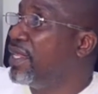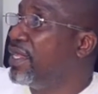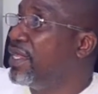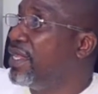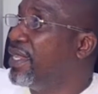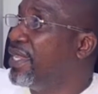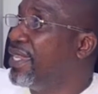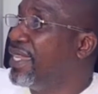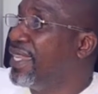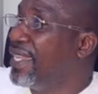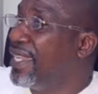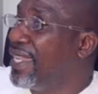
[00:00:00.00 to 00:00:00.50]

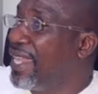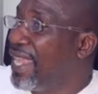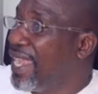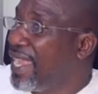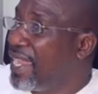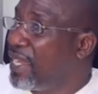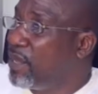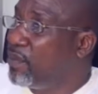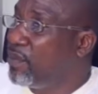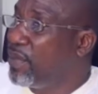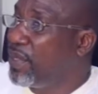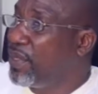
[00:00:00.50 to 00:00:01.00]
in
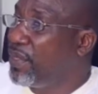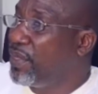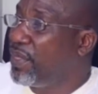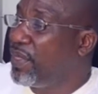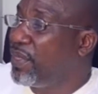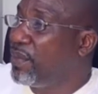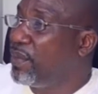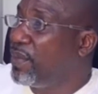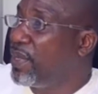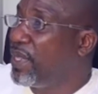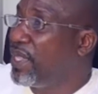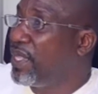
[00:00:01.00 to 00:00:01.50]
line with
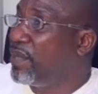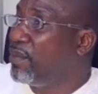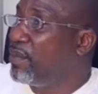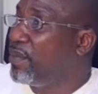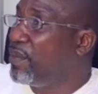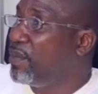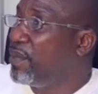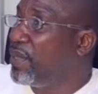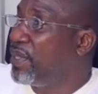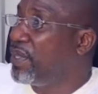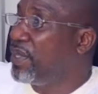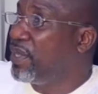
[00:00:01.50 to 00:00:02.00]

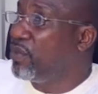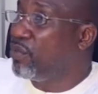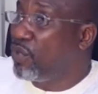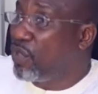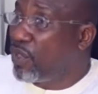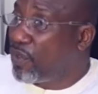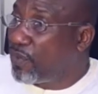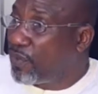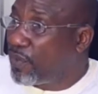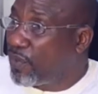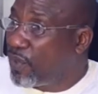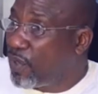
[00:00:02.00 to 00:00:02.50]
the rule
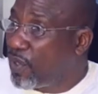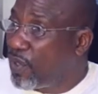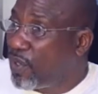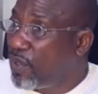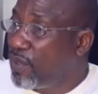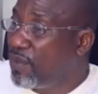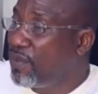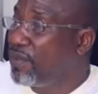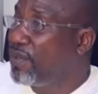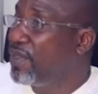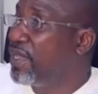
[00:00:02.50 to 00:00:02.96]
of law,